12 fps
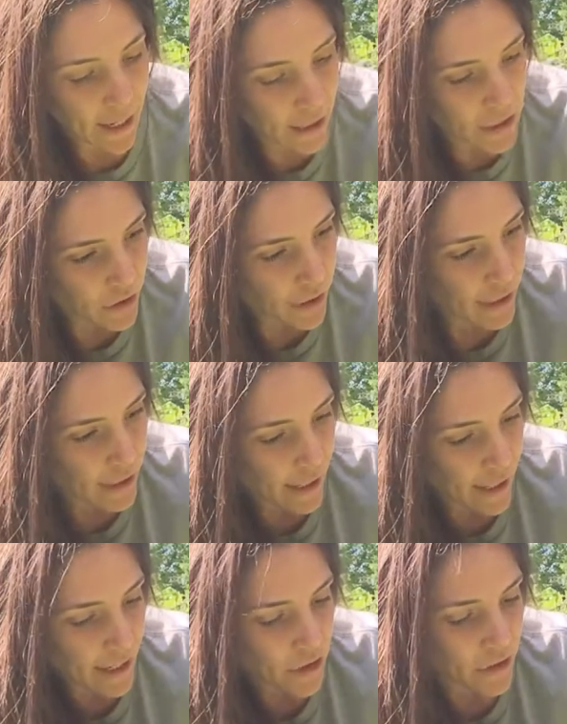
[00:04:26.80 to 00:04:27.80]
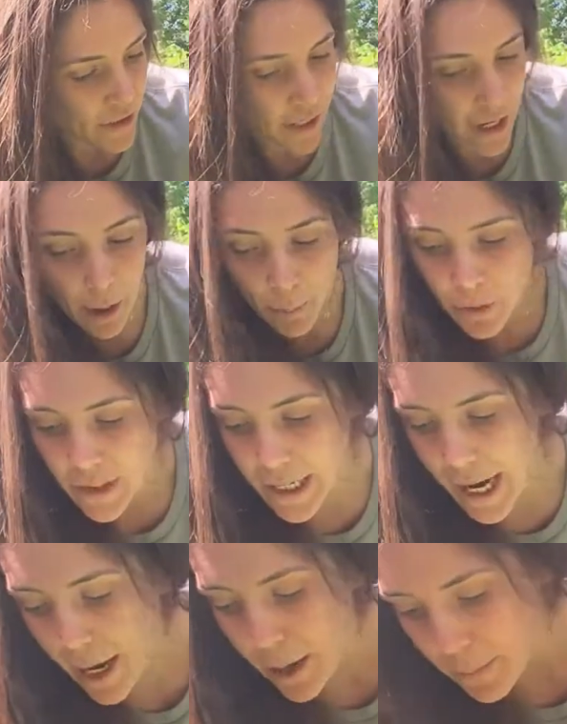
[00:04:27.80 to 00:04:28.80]
actually connect just a couple
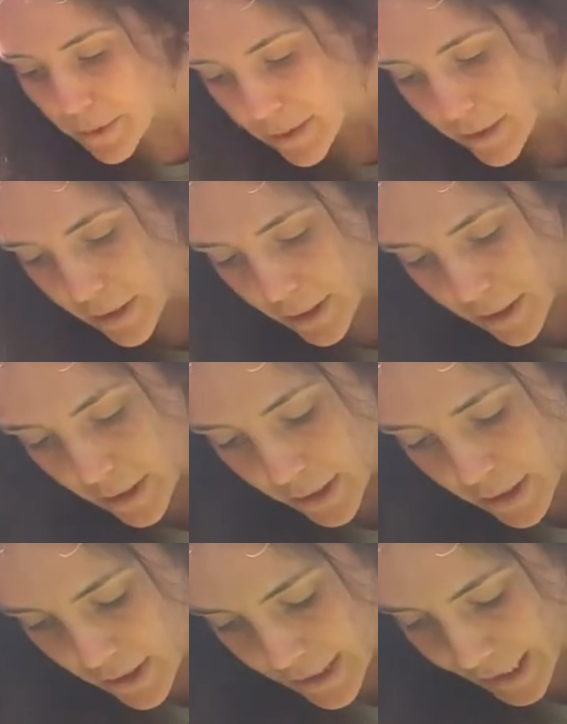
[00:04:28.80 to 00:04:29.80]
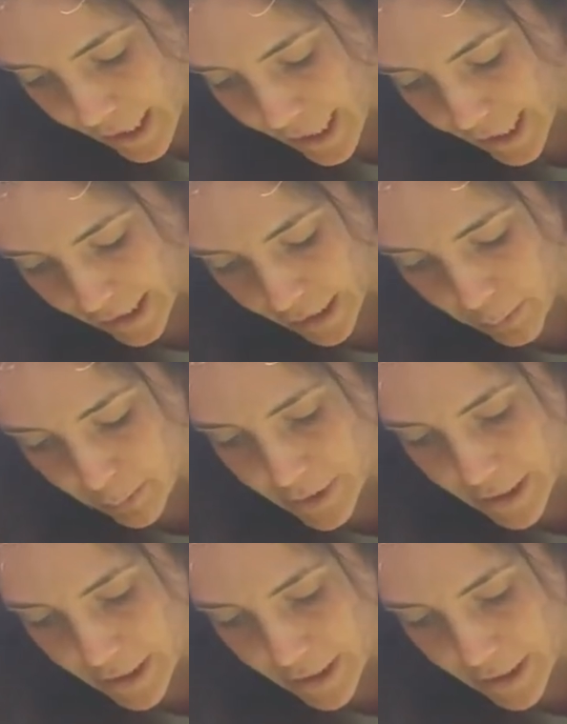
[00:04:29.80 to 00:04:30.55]
snaps just to kind of keep them